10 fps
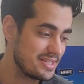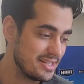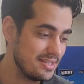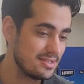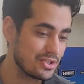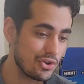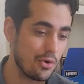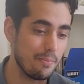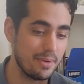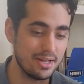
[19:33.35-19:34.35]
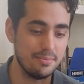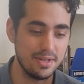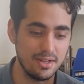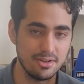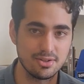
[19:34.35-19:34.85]
seen so many
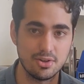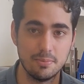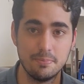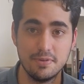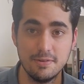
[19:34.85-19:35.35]
videos of